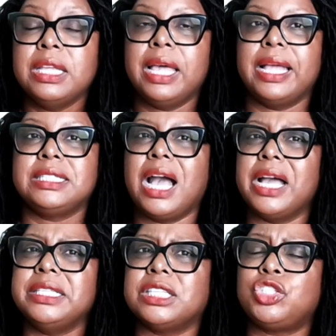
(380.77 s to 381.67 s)
and
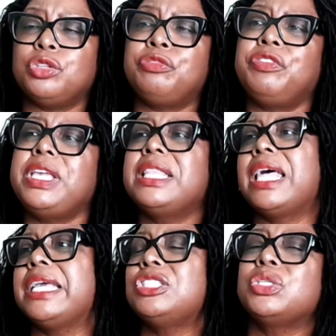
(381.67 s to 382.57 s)
kindness should feel
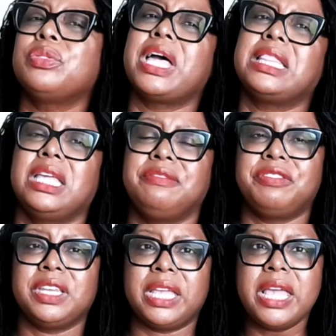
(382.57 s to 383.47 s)
like so that they
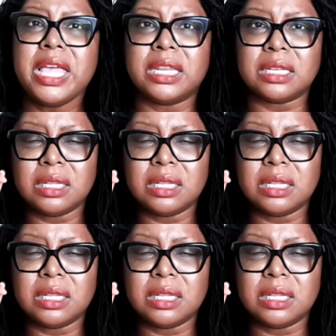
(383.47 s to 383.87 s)
fit in.